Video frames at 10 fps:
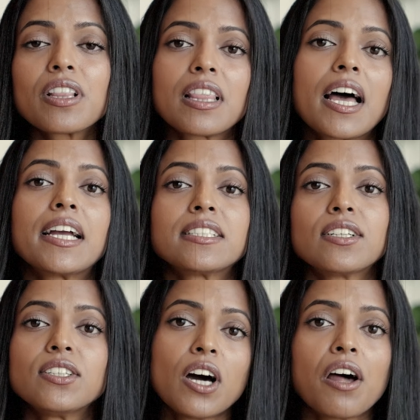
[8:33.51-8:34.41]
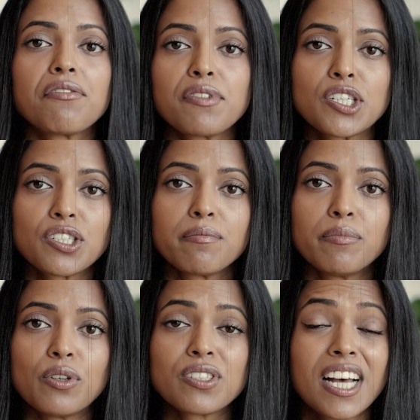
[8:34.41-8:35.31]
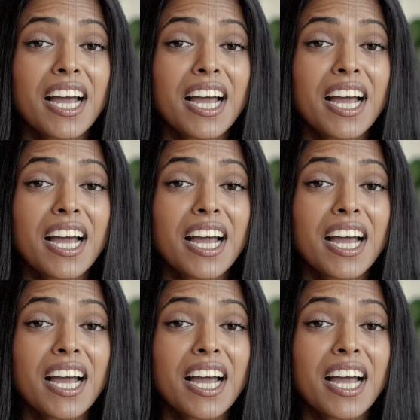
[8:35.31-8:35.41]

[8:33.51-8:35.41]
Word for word: liked nonfiction books.